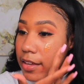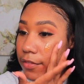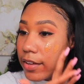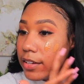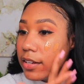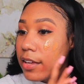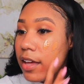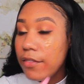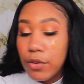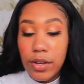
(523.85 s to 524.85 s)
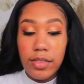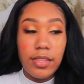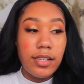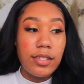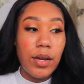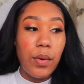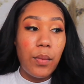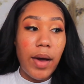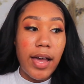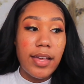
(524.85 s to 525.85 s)
If I didn't have on this
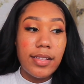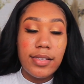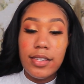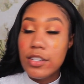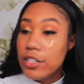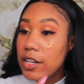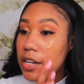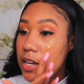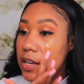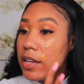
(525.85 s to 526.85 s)
white t-shirt,